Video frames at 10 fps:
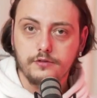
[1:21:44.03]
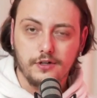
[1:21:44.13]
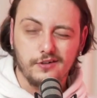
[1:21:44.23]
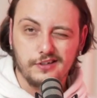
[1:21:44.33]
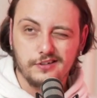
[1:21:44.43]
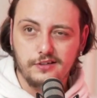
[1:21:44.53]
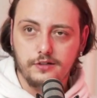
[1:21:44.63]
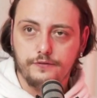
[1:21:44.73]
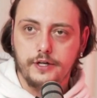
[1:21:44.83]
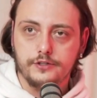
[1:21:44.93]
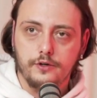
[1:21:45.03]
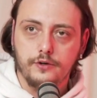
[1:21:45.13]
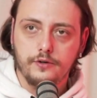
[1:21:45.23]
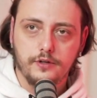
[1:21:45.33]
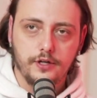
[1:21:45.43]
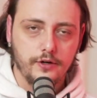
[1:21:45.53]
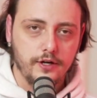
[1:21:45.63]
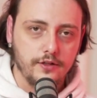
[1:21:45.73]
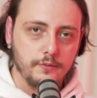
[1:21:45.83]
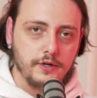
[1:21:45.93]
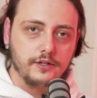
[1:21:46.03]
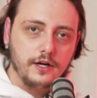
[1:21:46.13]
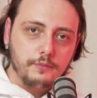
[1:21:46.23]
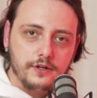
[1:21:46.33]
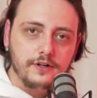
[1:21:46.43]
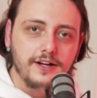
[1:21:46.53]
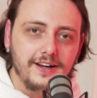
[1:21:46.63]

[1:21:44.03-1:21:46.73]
if you guys know anything about that, but